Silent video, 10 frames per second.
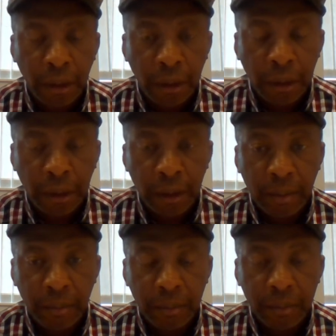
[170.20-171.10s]

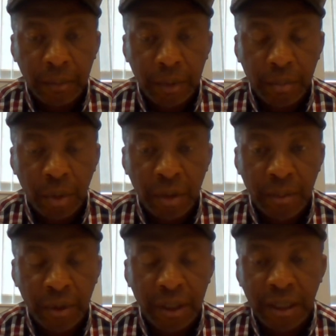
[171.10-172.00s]
a
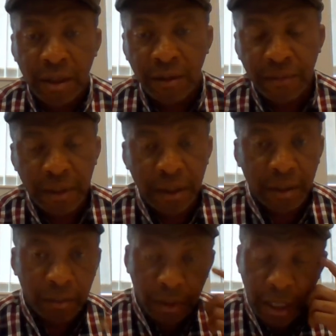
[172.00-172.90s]
program running out of
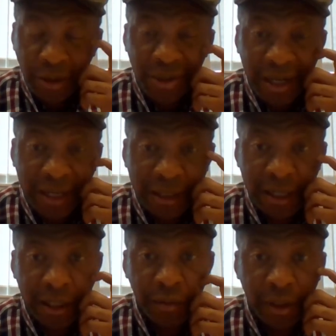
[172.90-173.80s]
across Canada
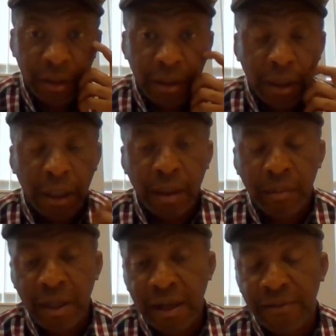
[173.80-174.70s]
actually.
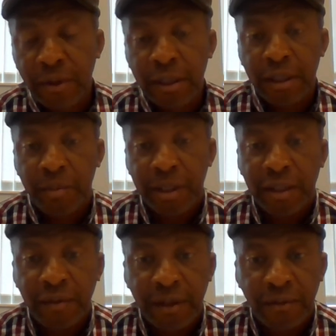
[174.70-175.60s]
But our funder
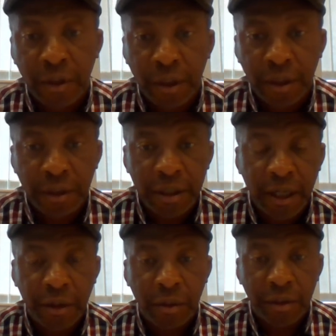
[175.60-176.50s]
specifically for Northern
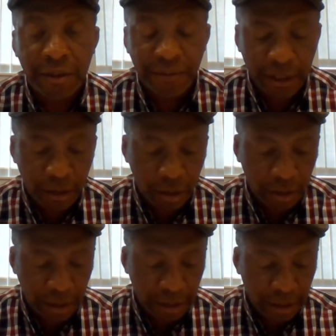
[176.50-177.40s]
Ontario is
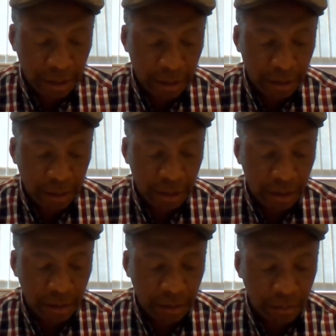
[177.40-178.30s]
FedNor, and there's
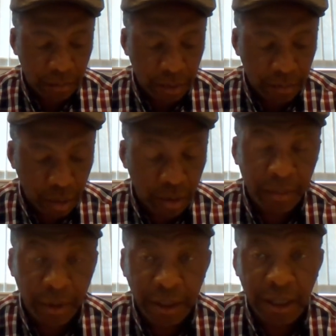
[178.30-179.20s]
a
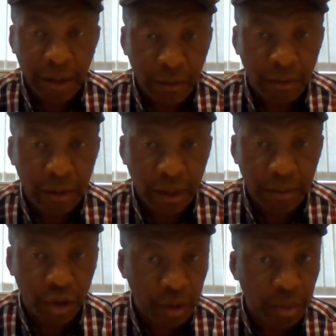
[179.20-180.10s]
program running out
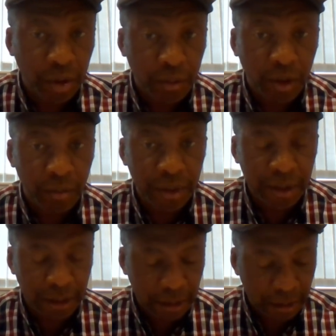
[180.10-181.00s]
to support small
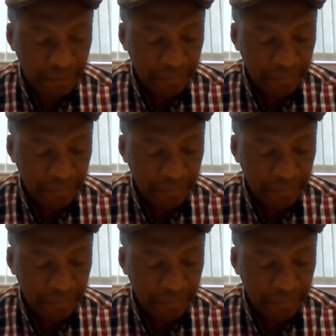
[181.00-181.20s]
businesses.